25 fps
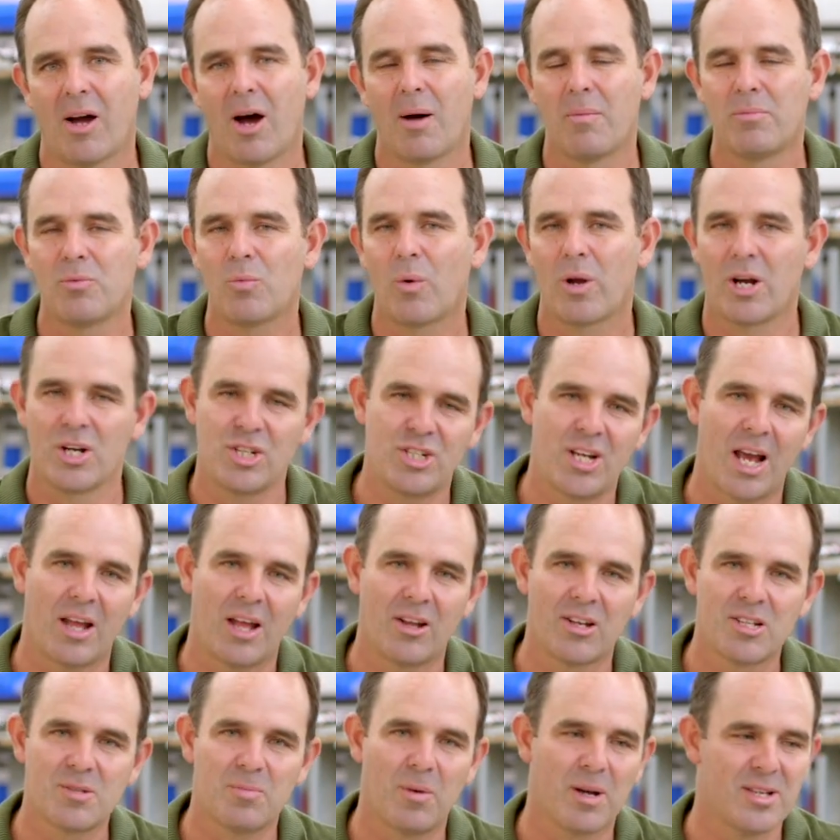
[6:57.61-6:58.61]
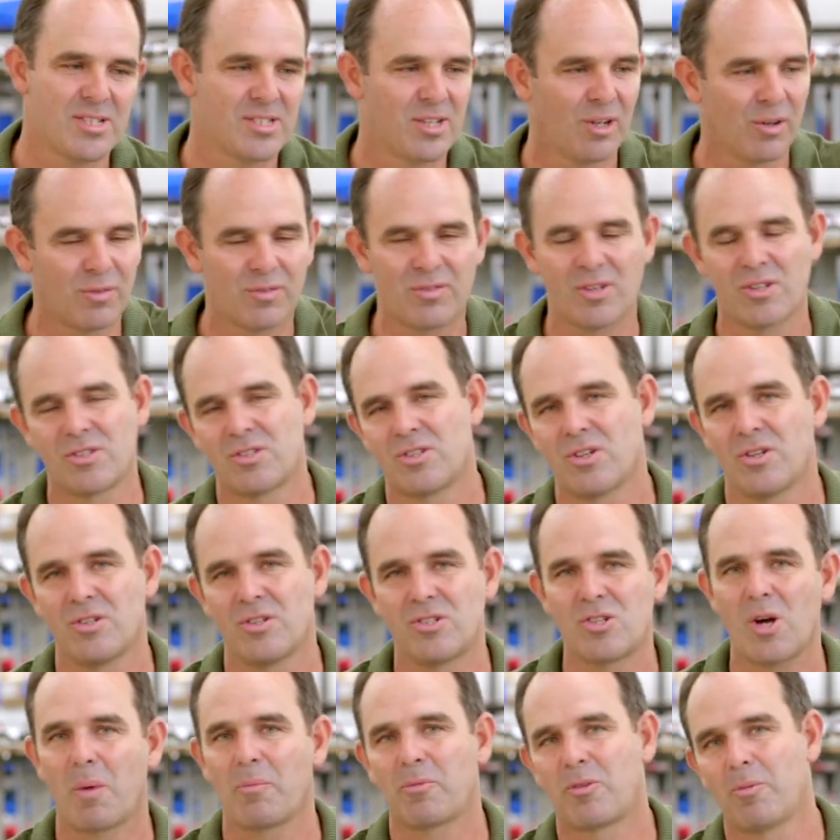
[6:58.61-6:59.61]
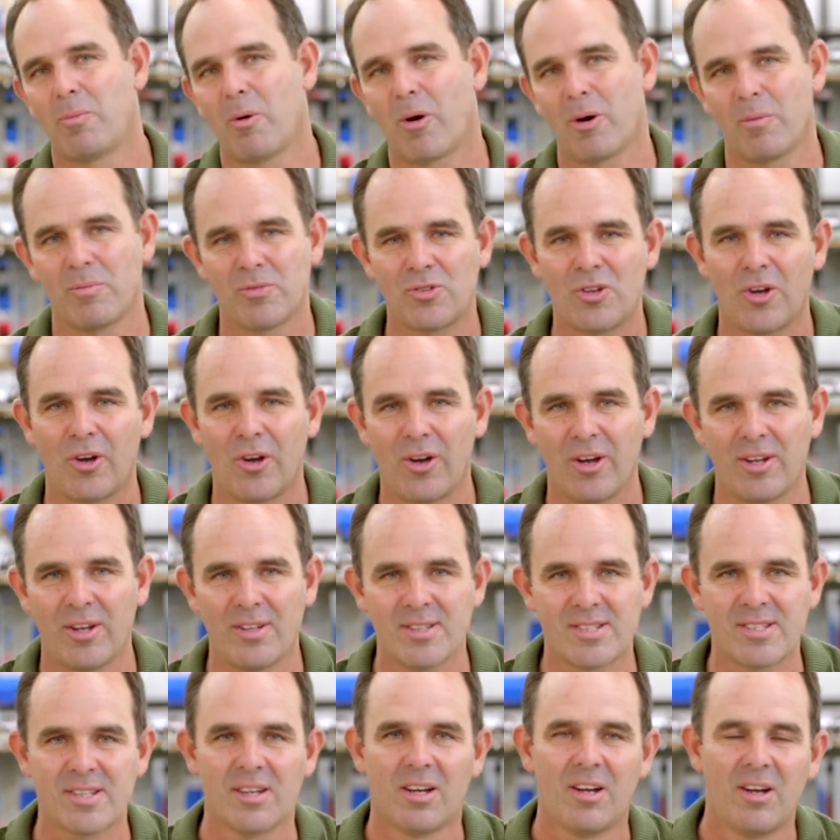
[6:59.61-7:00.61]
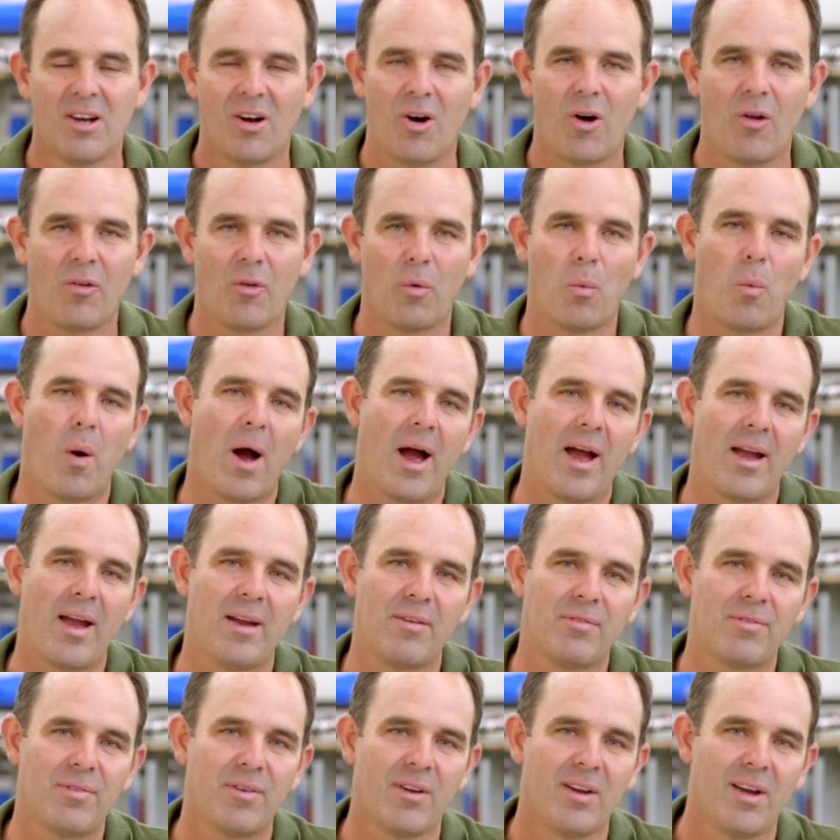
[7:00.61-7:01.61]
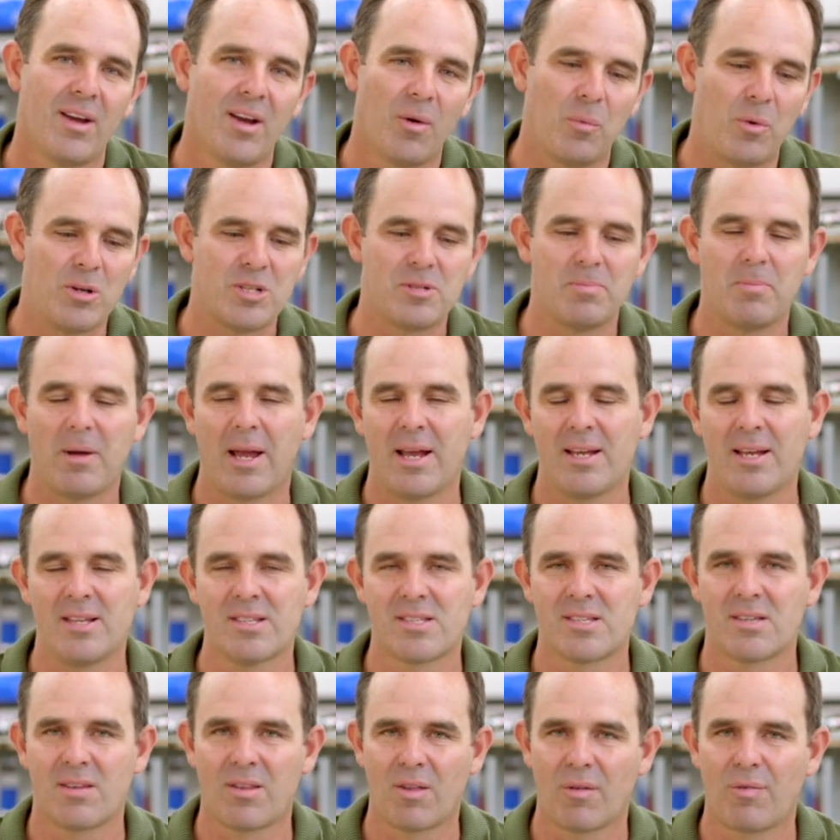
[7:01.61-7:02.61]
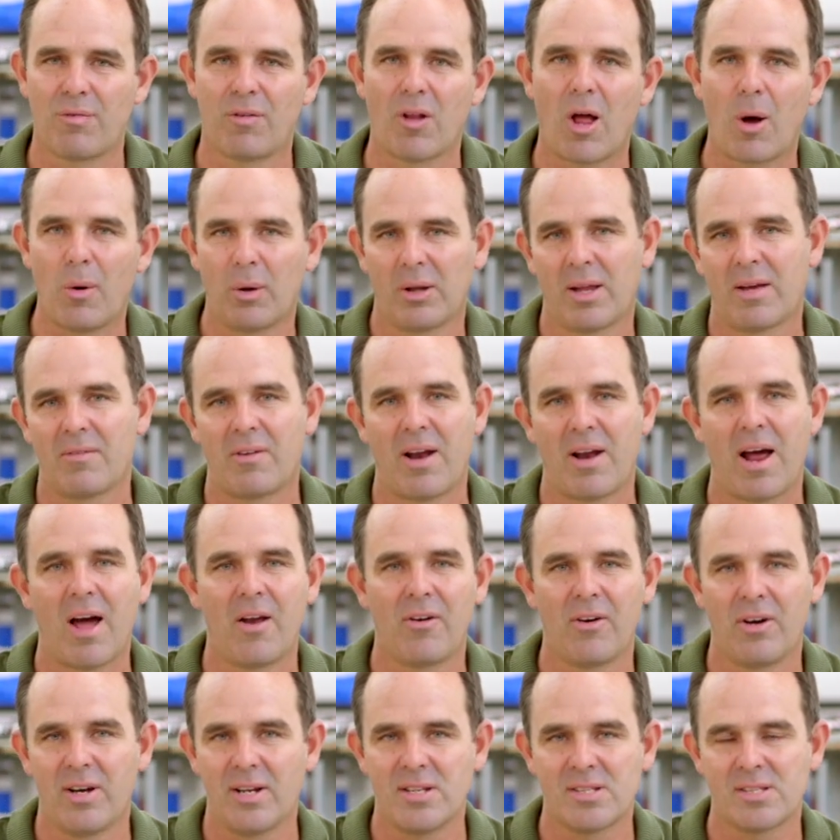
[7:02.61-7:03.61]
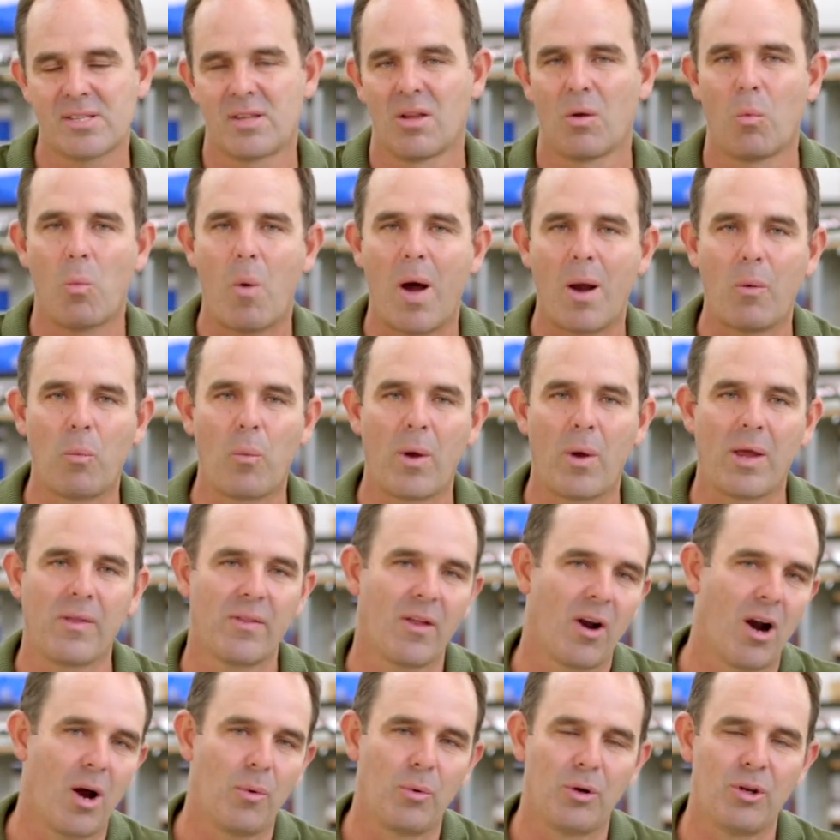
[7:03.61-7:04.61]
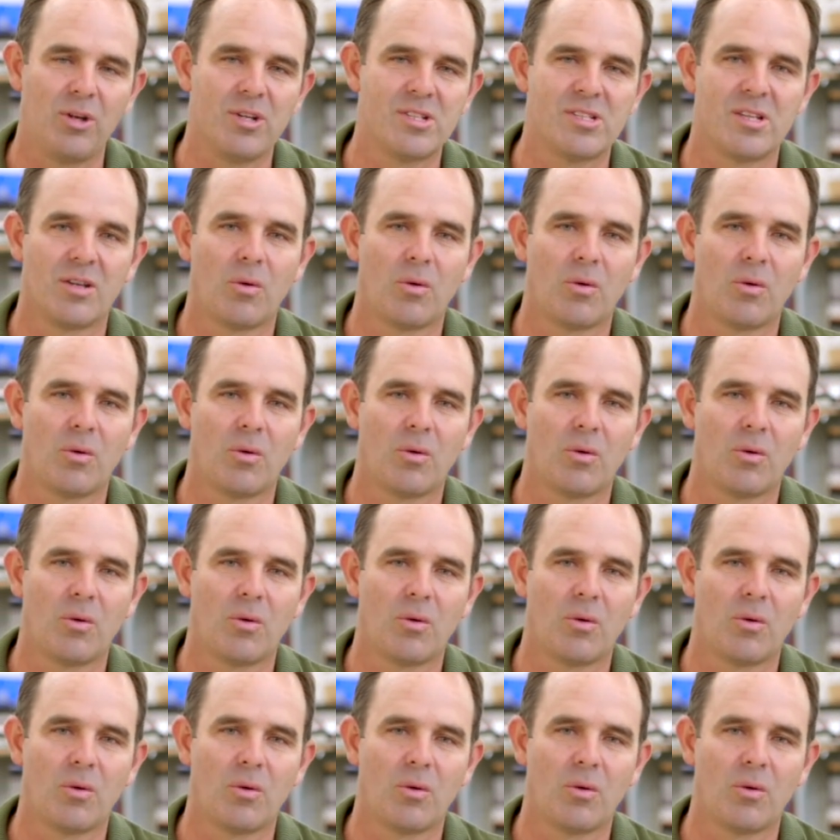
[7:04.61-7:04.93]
I want to challenge myself to do top to bottom turns on the wave, which means the Flow 1100 is the one wing that I will use